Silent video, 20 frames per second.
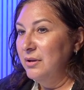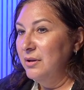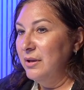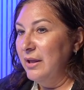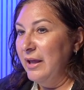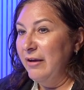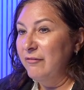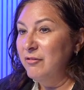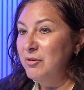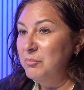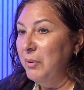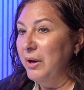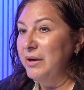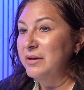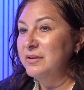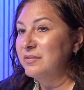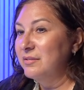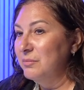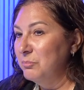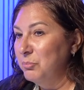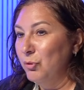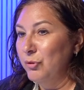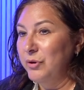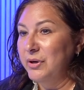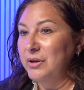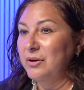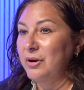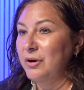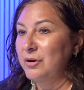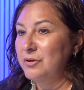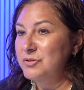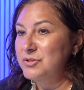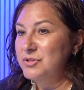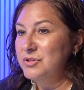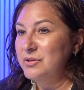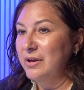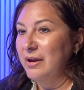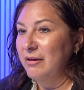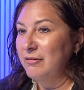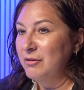Everybody's supporting
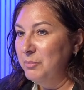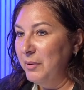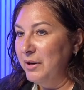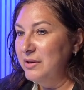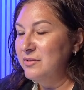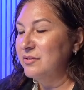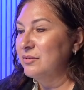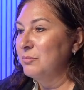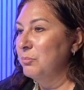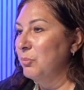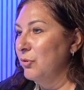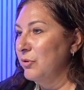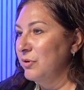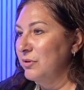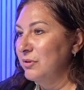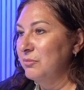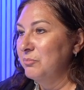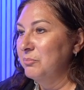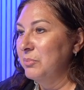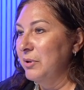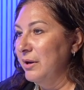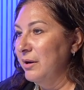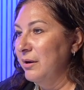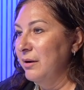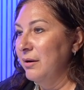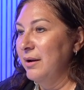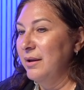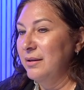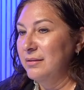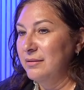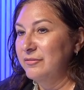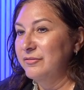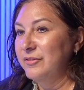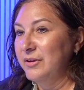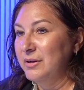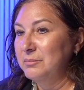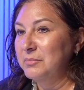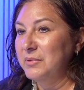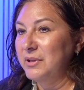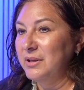coach. Everybody's supporting the player and the
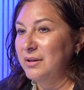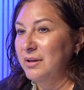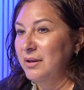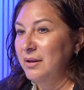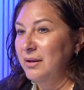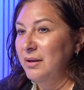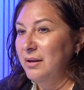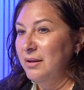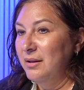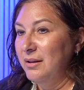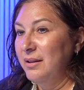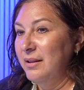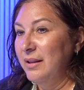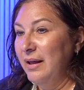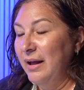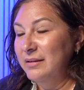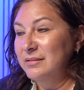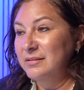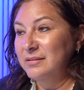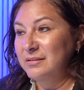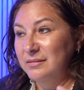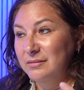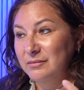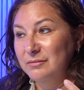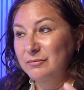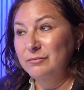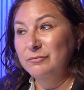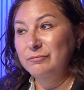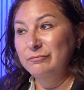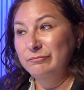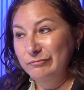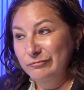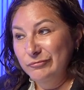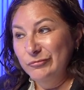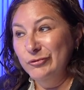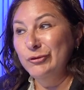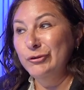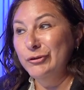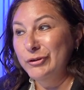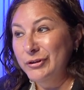family. And that's
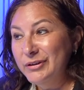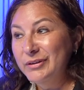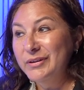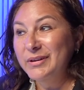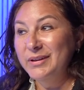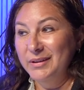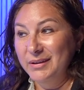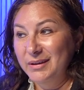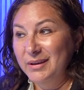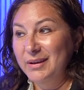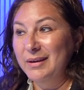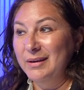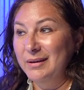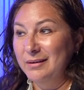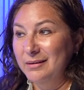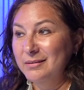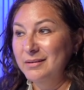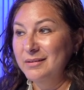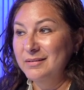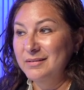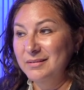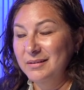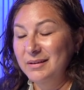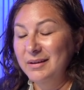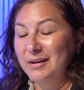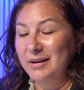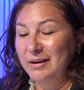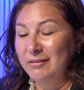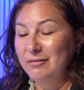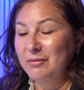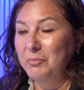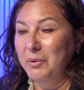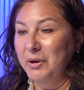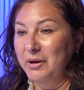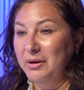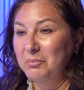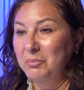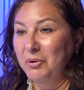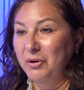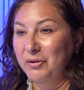really the key, is to get
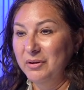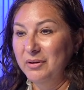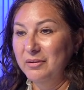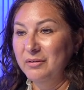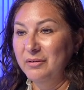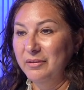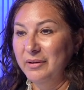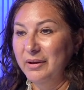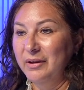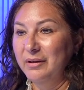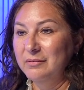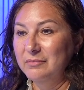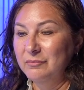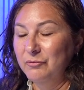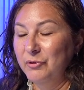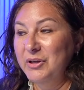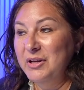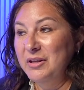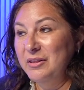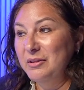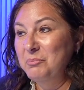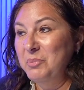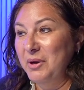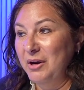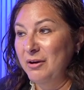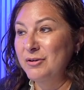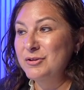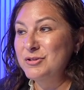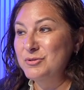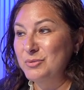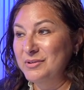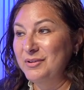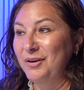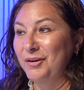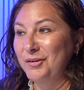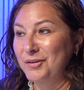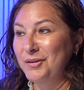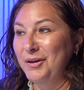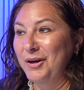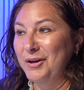everybody bought in on that. Winning the parents. We
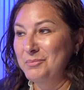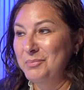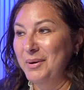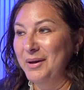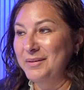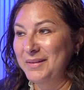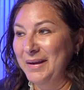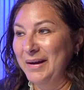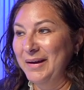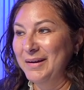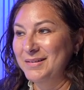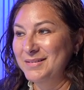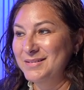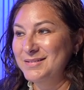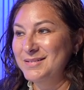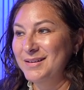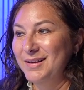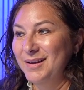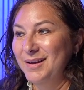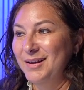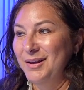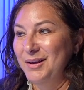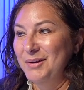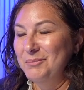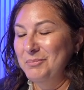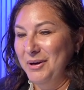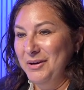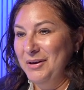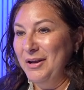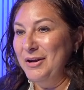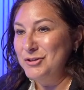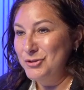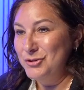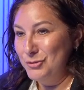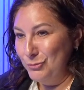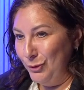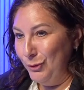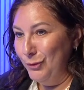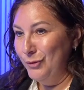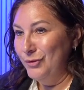talk a lot about that as my next
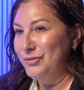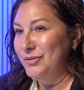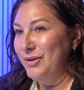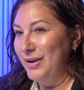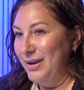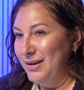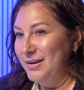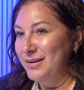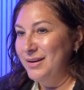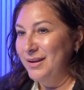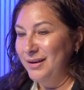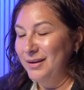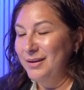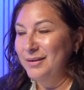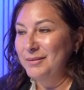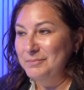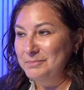role as an AD.